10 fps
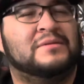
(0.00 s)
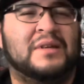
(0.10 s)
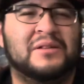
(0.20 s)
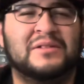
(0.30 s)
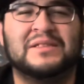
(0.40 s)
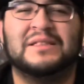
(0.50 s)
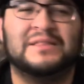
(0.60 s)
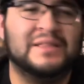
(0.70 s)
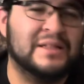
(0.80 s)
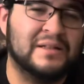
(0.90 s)
I know he's
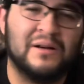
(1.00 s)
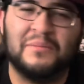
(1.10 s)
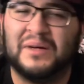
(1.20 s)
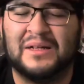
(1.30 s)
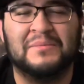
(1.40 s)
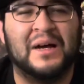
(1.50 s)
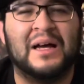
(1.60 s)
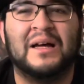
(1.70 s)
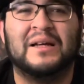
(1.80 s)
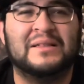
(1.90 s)
dicking on, but come
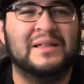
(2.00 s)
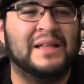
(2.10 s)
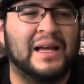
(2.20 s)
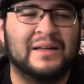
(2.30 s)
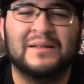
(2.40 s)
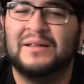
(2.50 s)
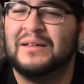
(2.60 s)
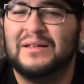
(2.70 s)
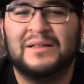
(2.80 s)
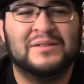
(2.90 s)
on, he like
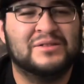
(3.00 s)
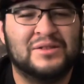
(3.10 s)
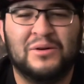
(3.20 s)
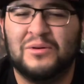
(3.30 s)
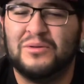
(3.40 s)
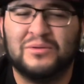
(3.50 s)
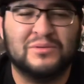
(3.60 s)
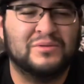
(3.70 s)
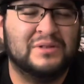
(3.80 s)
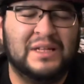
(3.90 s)

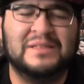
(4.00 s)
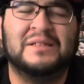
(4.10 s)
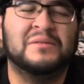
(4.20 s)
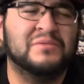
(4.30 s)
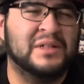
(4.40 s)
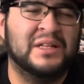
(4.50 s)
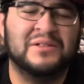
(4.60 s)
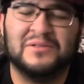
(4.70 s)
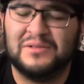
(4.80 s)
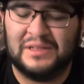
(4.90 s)
so he's a no one
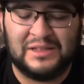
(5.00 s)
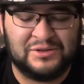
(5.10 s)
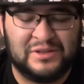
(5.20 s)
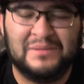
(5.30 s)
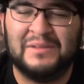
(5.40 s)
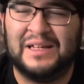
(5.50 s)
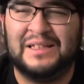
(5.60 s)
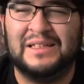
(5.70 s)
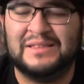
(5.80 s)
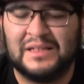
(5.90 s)
hero and he treat him like
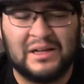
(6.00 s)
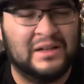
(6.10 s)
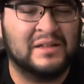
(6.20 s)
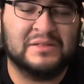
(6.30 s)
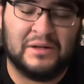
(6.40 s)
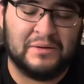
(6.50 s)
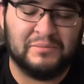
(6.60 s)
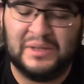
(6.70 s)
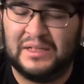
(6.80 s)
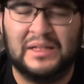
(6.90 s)
this. I thought he lost the arm,
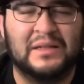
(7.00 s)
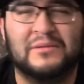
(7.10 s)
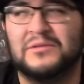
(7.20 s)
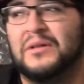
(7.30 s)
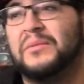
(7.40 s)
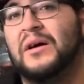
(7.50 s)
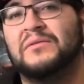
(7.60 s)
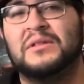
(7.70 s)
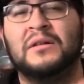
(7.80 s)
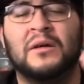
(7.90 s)
but he didn't lose the arm,
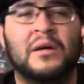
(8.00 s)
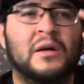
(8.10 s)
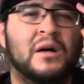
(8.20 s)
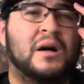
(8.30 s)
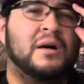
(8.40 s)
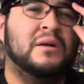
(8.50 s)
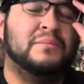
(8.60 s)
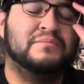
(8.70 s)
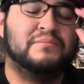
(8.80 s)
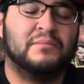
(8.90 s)
obviously.
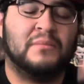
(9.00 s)
Um,